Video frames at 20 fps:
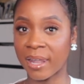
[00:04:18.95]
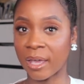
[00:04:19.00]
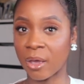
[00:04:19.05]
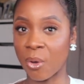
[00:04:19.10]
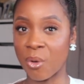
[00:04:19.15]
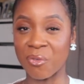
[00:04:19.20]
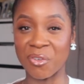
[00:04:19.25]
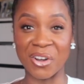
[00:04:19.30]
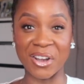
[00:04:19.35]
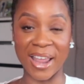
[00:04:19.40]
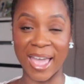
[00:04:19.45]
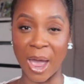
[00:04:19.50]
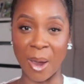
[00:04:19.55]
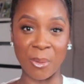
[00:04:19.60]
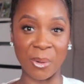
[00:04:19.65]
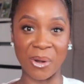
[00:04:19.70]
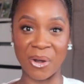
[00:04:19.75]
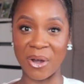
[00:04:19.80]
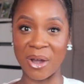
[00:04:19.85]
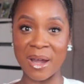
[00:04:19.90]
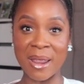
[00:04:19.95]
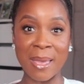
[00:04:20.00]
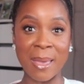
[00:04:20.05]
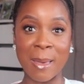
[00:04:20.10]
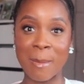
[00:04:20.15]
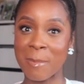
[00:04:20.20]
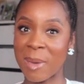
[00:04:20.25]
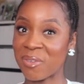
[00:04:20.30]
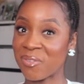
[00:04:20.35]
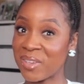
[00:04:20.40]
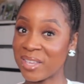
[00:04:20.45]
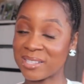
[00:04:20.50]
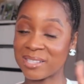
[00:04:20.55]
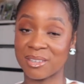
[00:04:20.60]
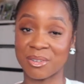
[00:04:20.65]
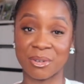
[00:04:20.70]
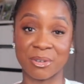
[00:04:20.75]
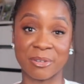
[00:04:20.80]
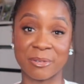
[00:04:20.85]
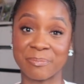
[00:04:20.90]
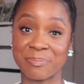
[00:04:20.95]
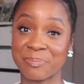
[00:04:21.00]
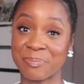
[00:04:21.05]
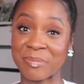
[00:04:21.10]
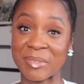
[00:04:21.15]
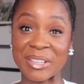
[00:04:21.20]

like over an hour, my feet didn't hurt.